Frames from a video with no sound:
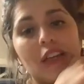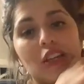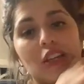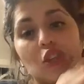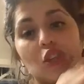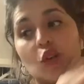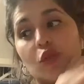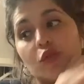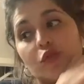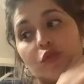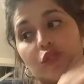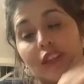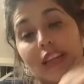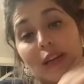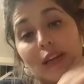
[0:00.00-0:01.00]
So
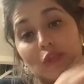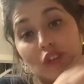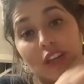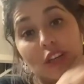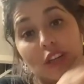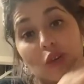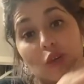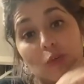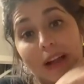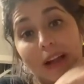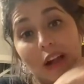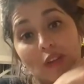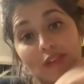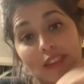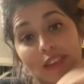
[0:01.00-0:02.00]
today I was trying to go to
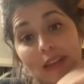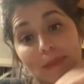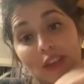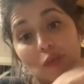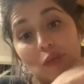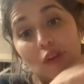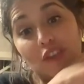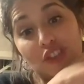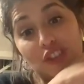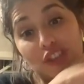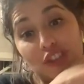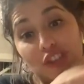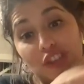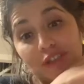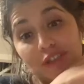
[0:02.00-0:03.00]
Ralph's and I made the wrong
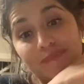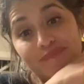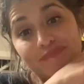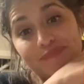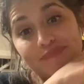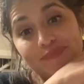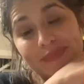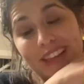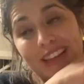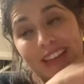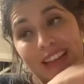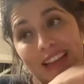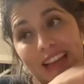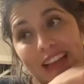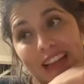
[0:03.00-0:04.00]
turn.
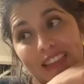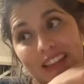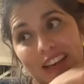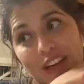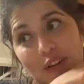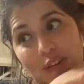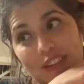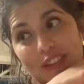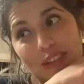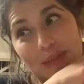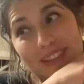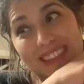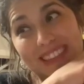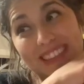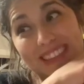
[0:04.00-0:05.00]
And then I noticed there
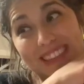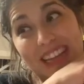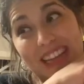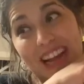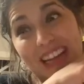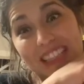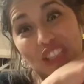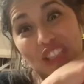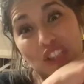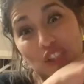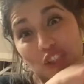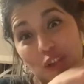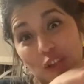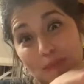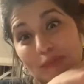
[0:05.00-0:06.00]
was like a Thai
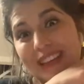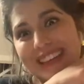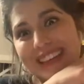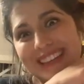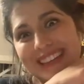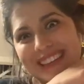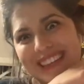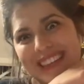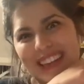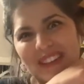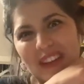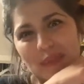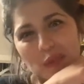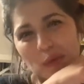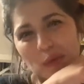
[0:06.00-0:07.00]
dessert place, and I've
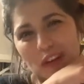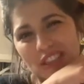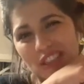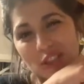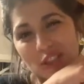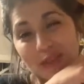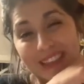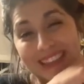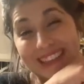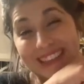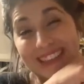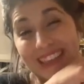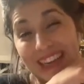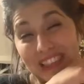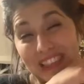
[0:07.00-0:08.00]
never walked into like a
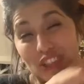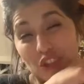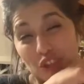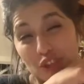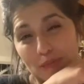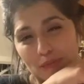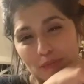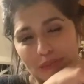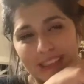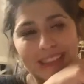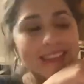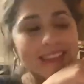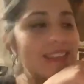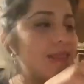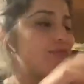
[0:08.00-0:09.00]
Thai dessert
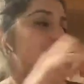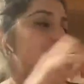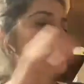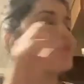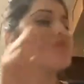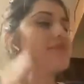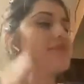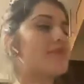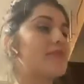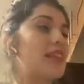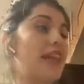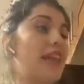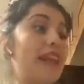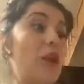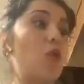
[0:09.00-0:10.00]
place. And I